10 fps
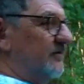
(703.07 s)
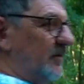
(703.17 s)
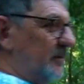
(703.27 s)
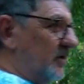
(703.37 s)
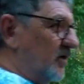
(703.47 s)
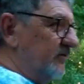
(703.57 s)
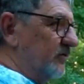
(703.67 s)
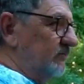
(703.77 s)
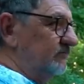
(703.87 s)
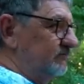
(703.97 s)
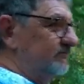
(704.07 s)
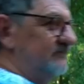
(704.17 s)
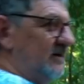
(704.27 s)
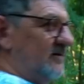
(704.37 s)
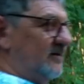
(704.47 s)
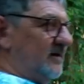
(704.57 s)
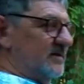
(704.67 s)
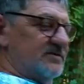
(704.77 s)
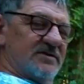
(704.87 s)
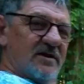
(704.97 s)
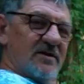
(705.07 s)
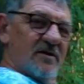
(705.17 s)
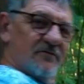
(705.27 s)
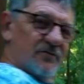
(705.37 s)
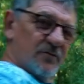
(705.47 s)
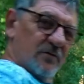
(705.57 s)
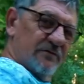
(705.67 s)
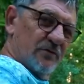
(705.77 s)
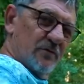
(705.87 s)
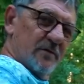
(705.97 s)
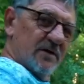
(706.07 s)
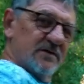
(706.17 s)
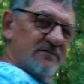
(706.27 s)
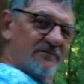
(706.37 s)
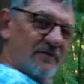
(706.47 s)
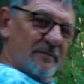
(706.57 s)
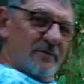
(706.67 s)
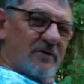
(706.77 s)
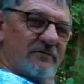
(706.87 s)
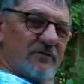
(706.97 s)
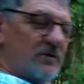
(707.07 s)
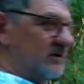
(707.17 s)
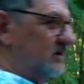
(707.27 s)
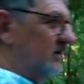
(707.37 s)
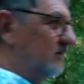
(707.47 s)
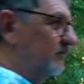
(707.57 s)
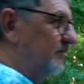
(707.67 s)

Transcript: Flip it over, let it stay there for three or four minutes, flip it over again.